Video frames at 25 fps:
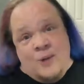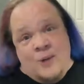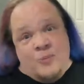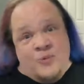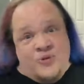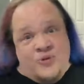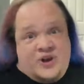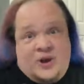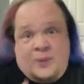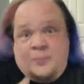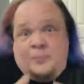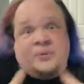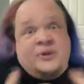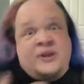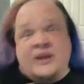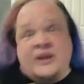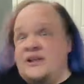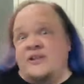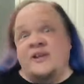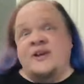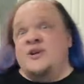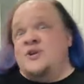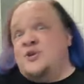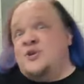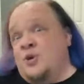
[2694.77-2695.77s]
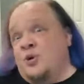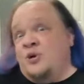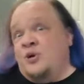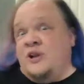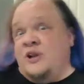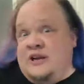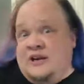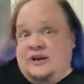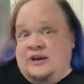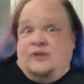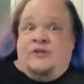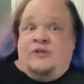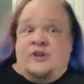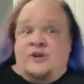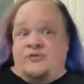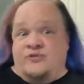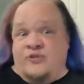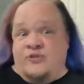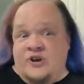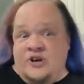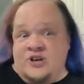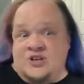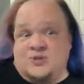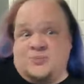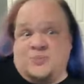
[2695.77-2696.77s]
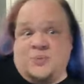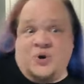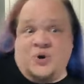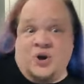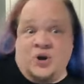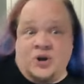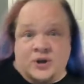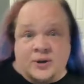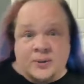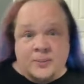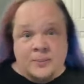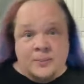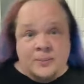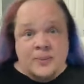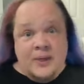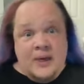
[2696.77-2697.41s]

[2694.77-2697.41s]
am with a completely and totally nearly finished book